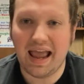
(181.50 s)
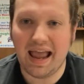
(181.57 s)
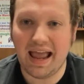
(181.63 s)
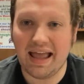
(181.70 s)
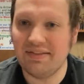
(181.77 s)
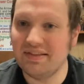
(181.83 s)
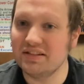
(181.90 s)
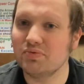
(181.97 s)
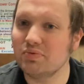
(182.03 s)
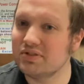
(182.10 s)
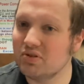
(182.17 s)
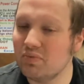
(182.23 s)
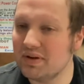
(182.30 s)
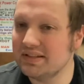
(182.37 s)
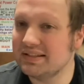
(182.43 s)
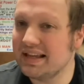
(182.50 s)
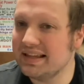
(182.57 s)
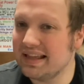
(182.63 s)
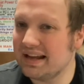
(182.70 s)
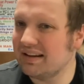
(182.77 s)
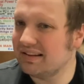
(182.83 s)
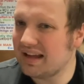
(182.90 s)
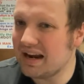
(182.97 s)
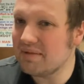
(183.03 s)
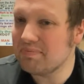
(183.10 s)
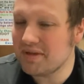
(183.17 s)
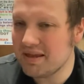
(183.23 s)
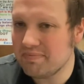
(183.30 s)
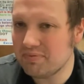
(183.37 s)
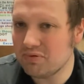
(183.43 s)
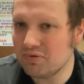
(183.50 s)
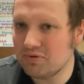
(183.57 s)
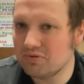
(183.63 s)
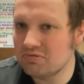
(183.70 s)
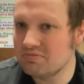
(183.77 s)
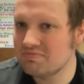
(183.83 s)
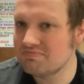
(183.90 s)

And this was the Wednesday that a lot of people